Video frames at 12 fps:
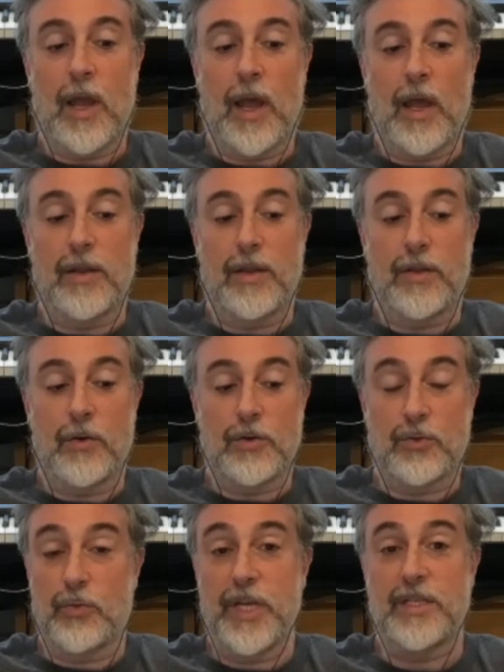and
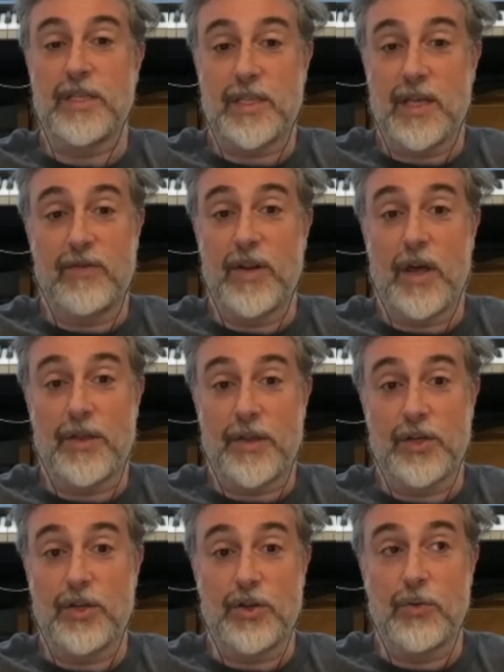those reasons have nothing
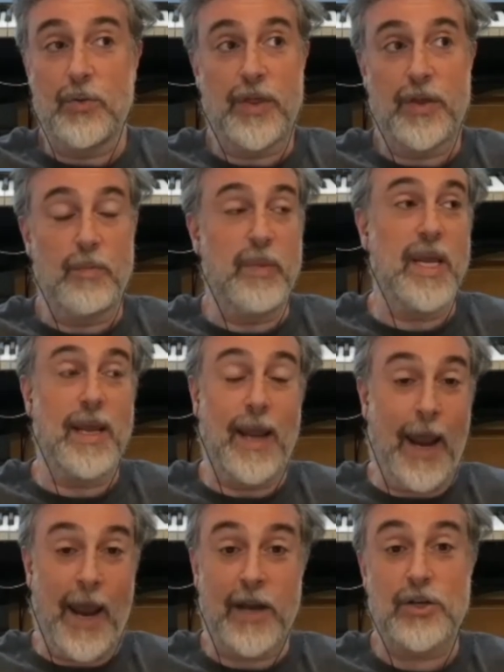to do with there being
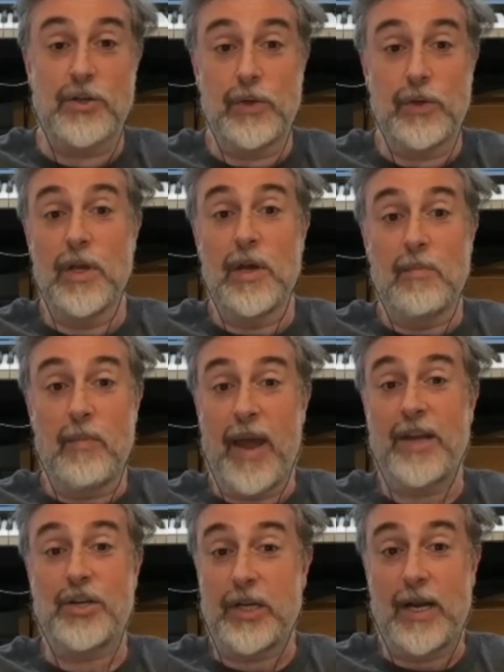actual
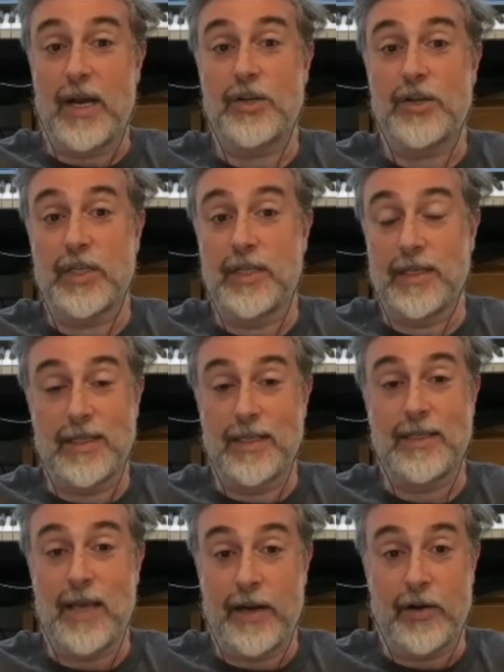magic consciousness
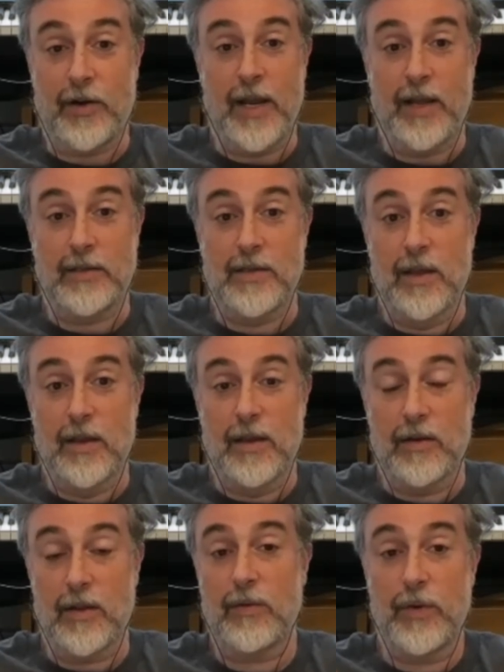inside our heads.
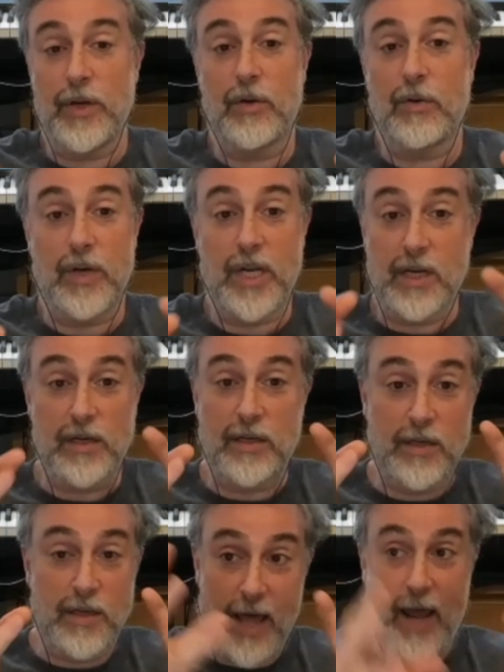Like we don't need
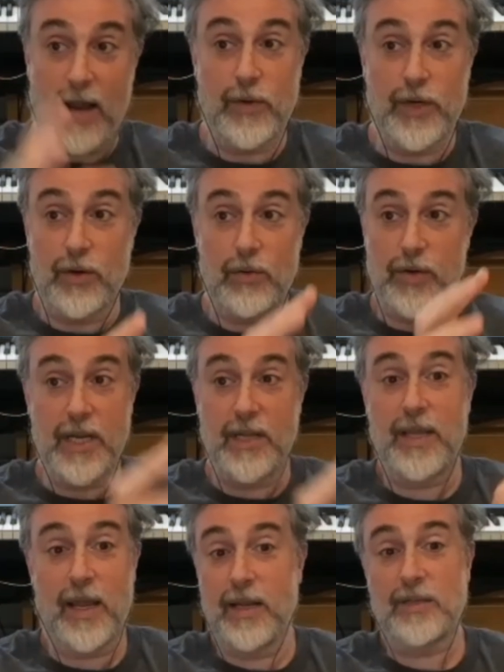that. We don't need
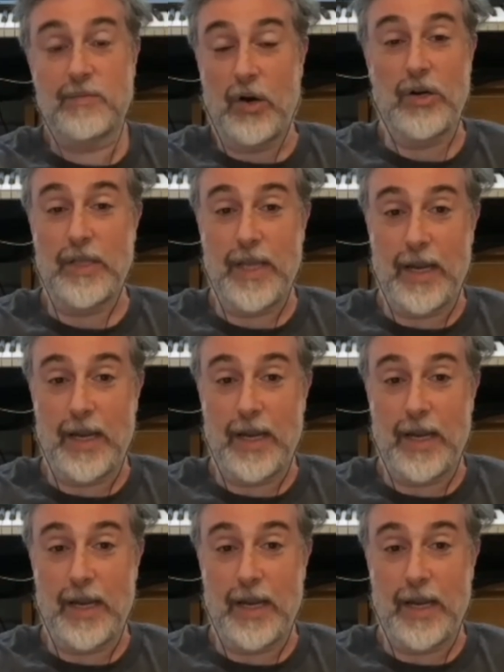that as part of the